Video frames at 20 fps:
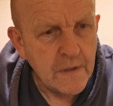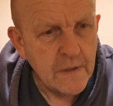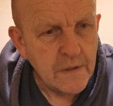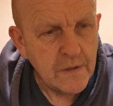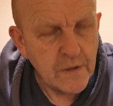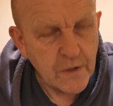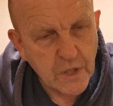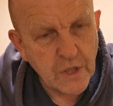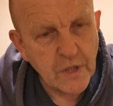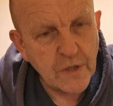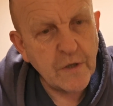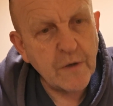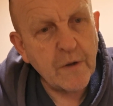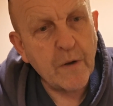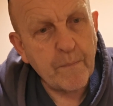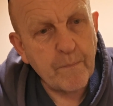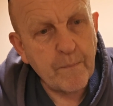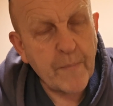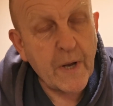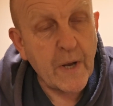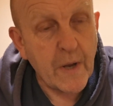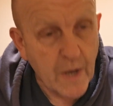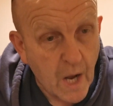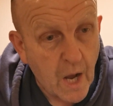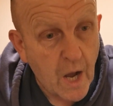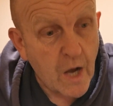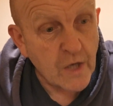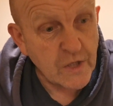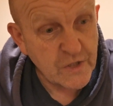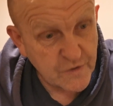you couldn't
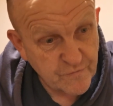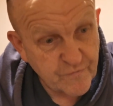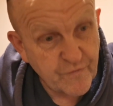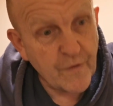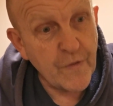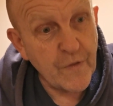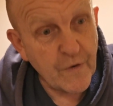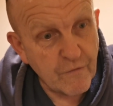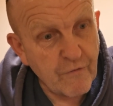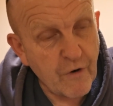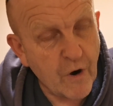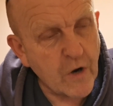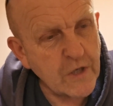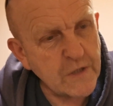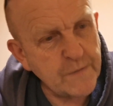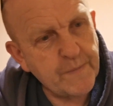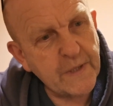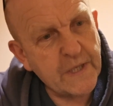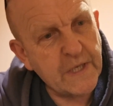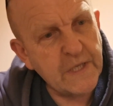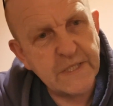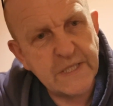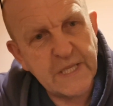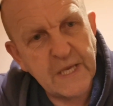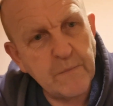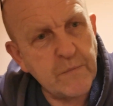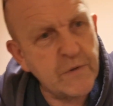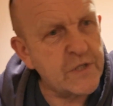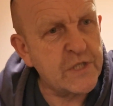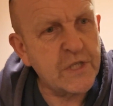cast from the rocks because there
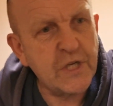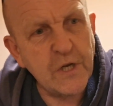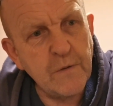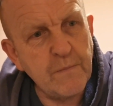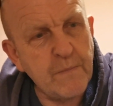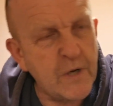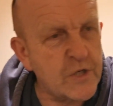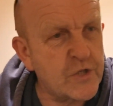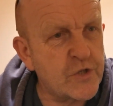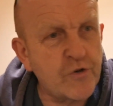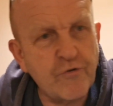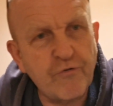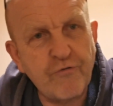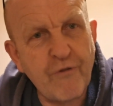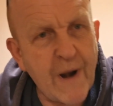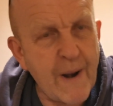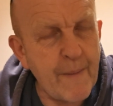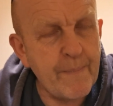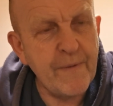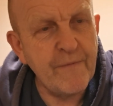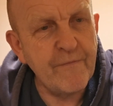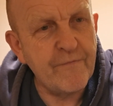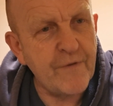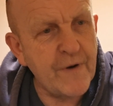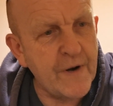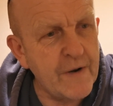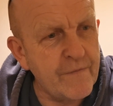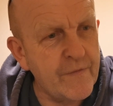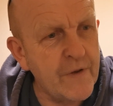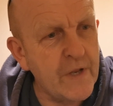was too much crap in
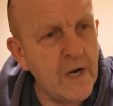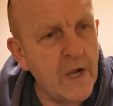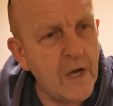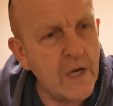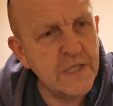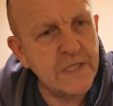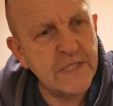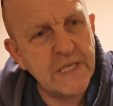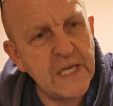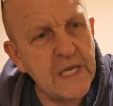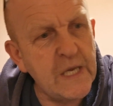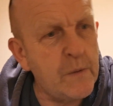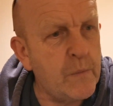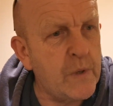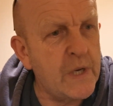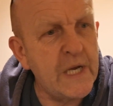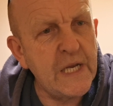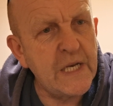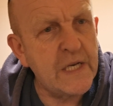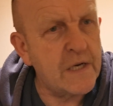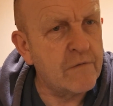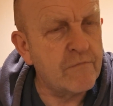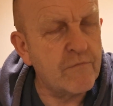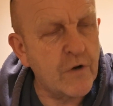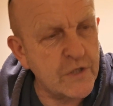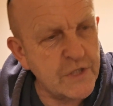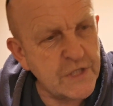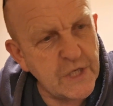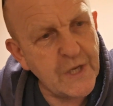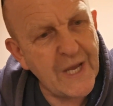front of you, like seaweed and
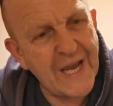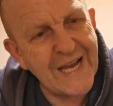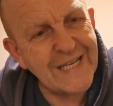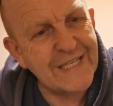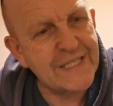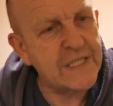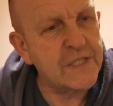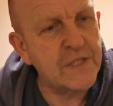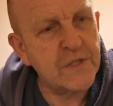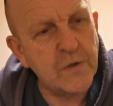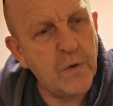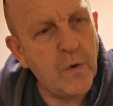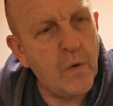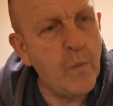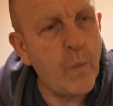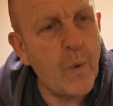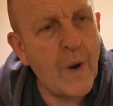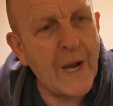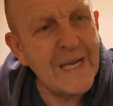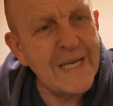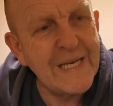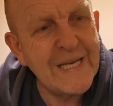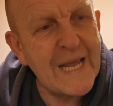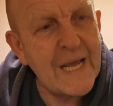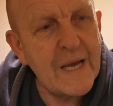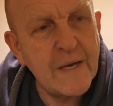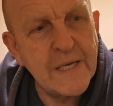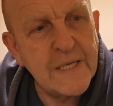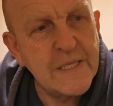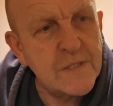rocks, so you had to sort of wade
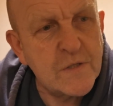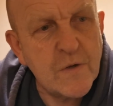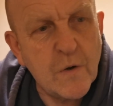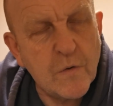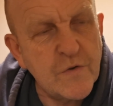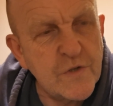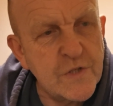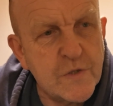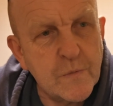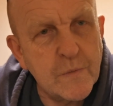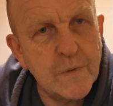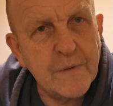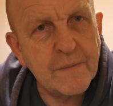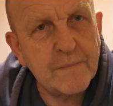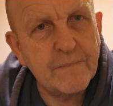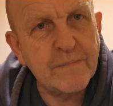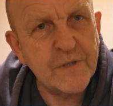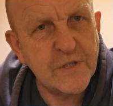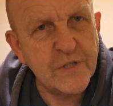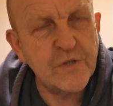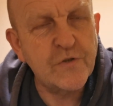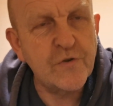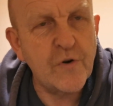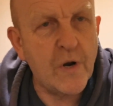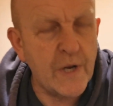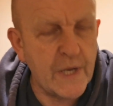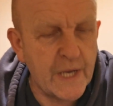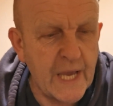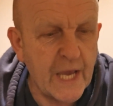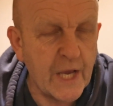out to try
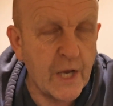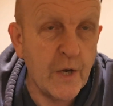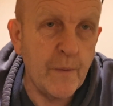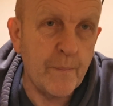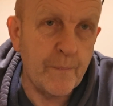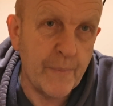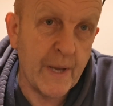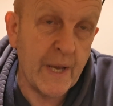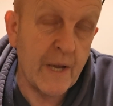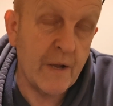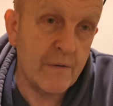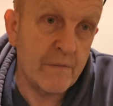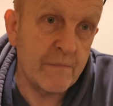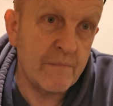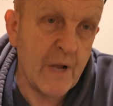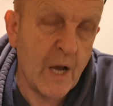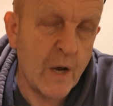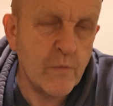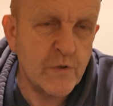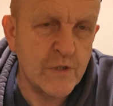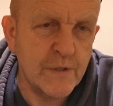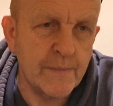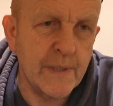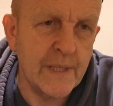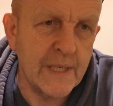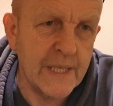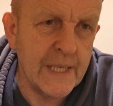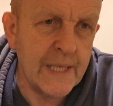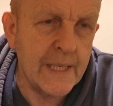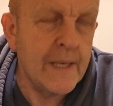and get a good bit. And
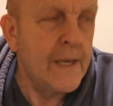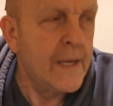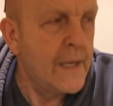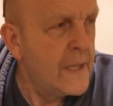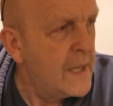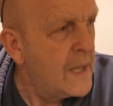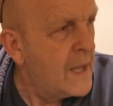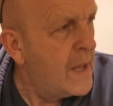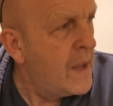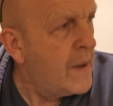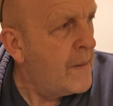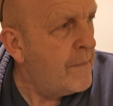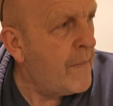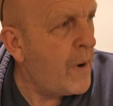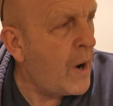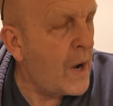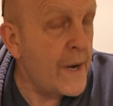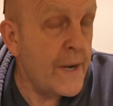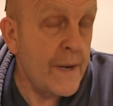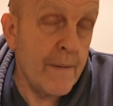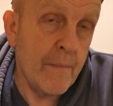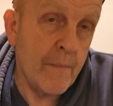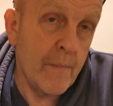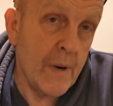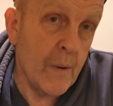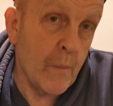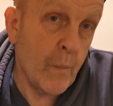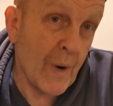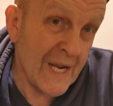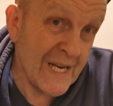ultimately mine
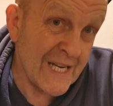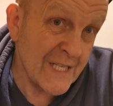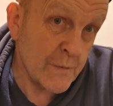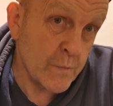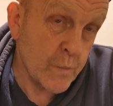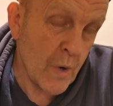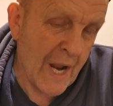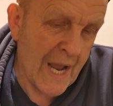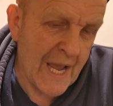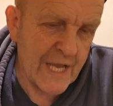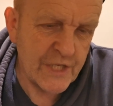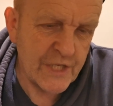waders were